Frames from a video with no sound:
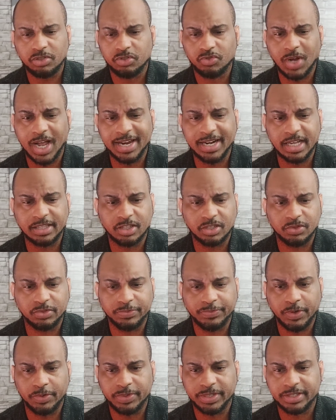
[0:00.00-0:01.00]
Try not to lose
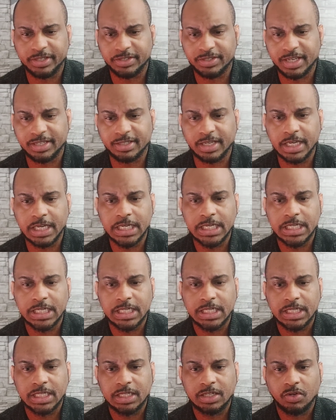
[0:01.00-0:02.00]
focus. It says,
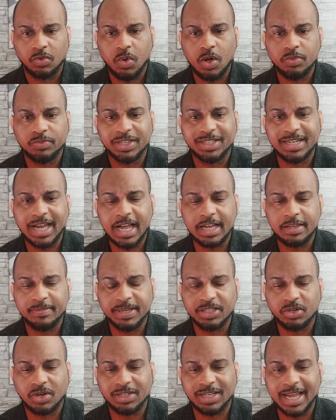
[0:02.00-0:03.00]
"quote The
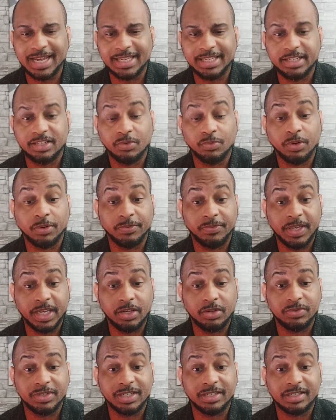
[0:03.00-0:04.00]
documents are likely to
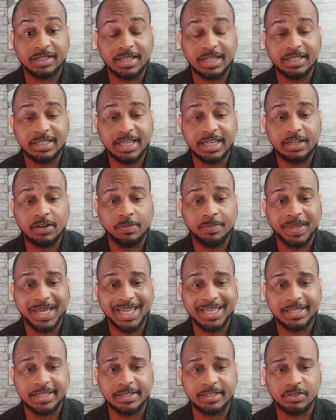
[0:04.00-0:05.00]
reveal dissenting
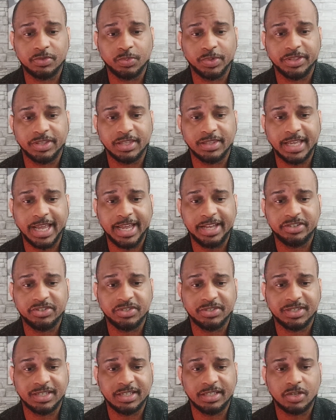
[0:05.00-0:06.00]
opinions within the
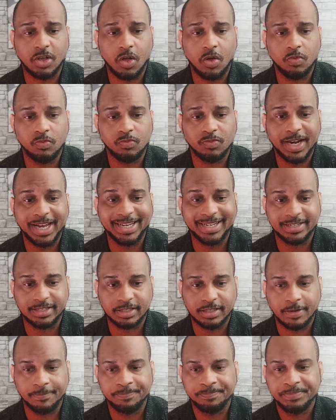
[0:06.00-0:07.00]
agency's own
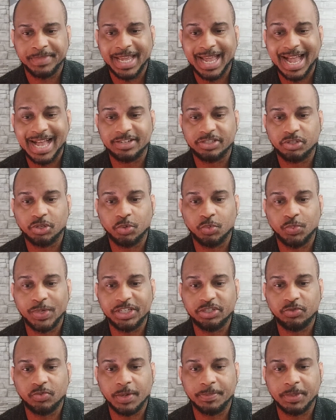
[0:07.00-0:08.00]
ranks as to
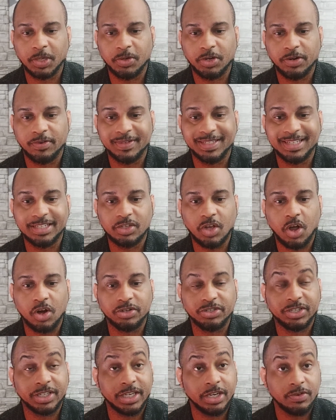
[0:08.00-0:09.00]
which cryptocurrencies are
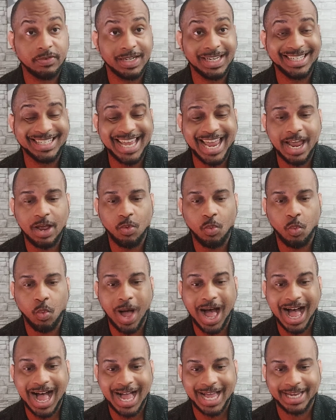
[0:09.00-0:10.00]
securities and
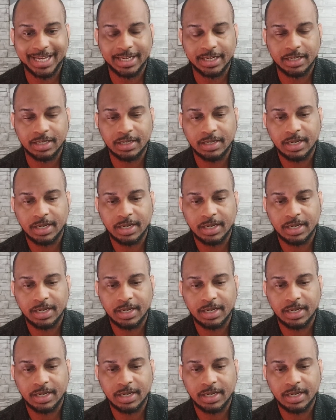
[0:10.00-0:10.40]
why."